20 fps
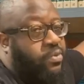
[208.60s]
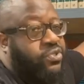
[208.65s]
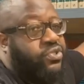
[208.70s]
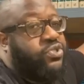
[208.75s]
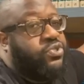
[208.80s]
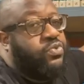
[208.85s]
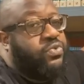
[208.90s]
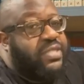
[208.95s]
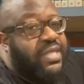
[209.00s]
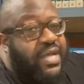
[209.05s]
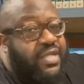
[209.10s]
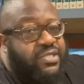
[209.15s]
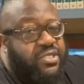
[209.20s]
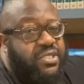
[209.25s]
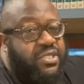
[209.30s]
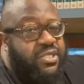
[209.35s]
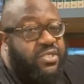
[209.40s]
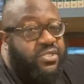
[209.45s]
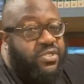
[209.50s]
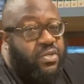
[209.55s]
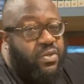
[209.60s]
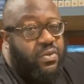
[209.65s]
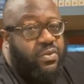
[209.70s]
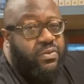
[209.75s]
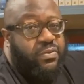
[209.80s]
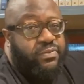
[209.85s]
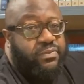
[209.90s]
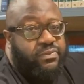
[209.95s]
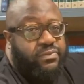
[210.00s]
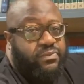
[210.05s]
2,000 years old.
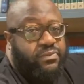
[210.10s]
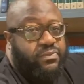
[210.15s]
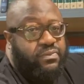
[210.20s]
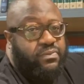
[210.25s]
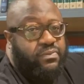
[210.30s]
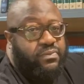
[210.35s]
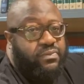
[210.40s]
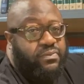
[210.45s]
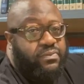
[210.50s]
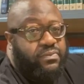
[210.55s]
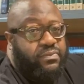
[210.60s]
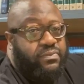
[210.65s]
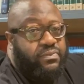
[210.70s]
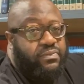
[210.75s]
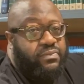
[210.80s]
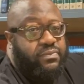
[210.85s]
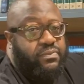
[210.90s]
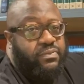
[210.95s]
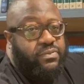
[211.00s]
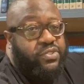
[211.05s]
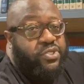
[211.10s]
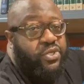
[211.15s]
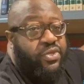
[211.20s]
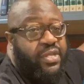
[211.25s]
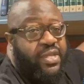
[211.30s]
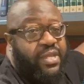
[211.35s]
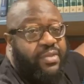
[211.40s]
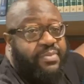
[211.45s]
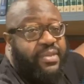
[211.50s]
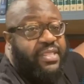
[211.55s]
Do you
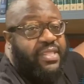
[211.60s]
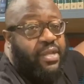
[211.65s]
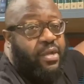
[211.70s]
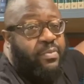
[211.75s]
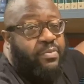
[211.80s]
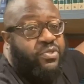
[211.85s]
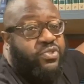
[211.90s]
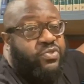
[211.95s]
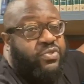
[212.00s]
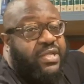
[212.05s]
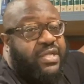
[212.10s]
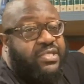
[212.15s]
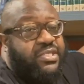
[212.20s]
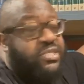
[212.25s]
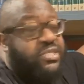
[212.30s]
hear me? They're almost 2,000 years